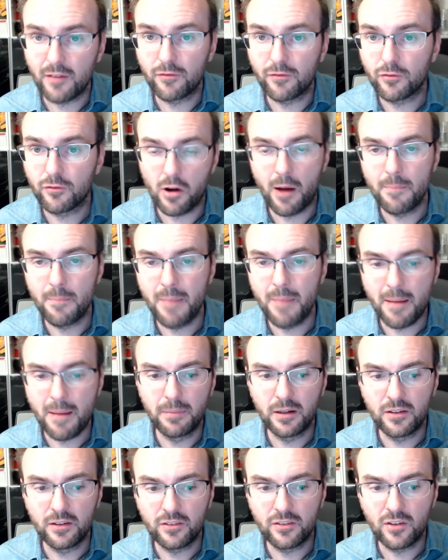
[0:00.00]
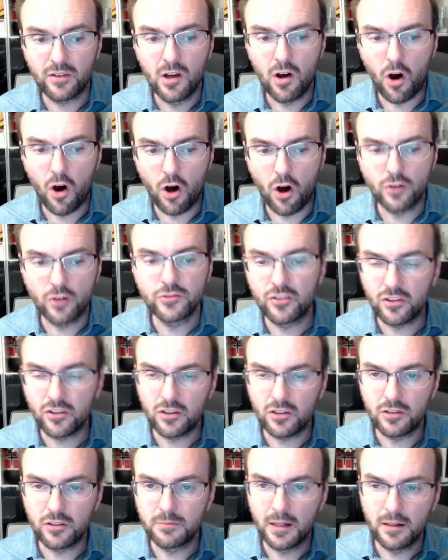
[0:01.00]
for our members on
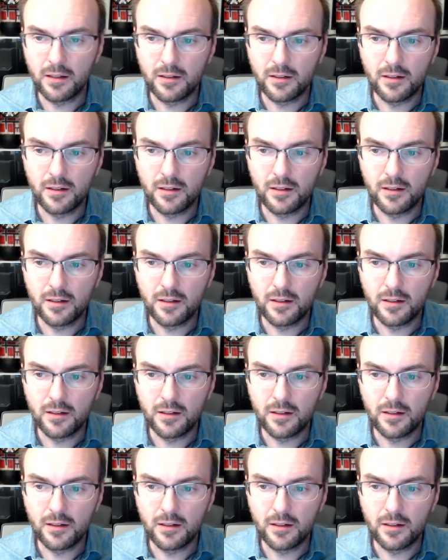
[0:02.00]
Zoom.